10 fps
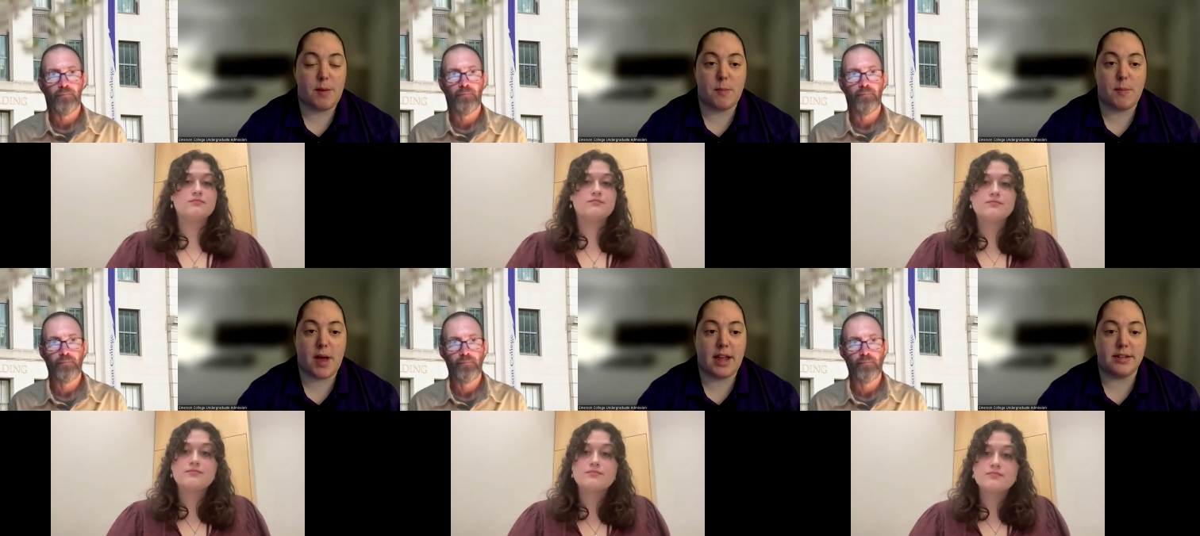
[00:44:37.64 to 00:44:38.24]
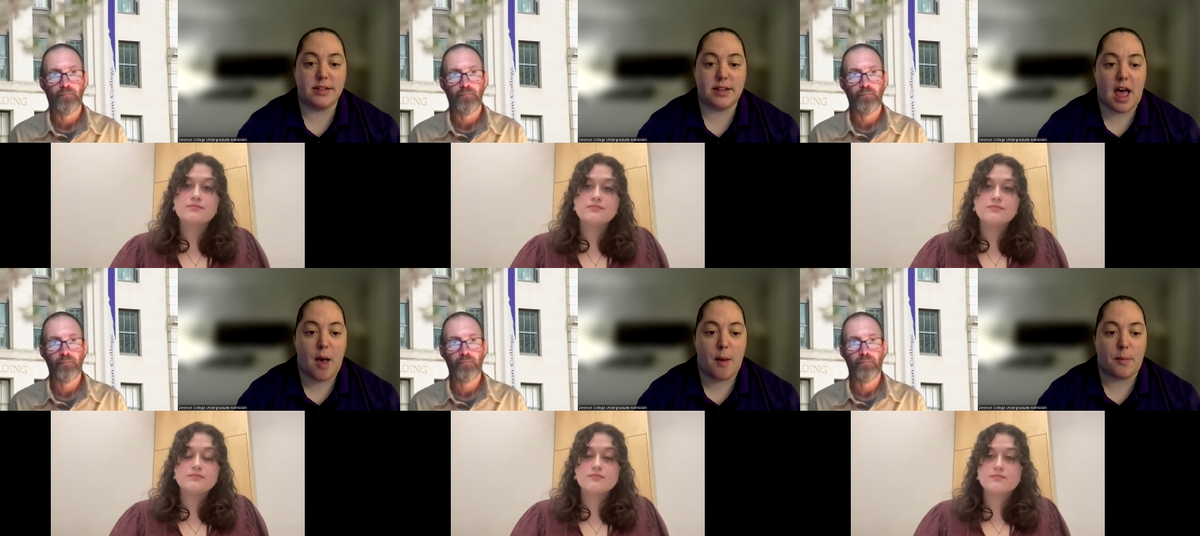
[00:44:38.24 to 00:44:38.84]
Speaker 1: keep in mind?
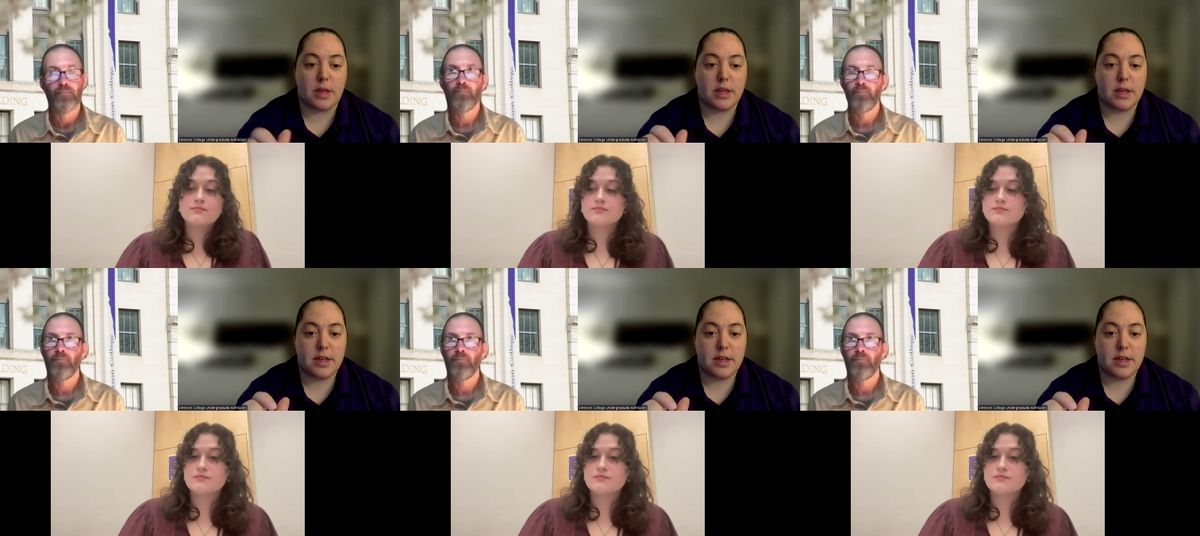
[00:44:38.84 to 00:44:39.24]
Um,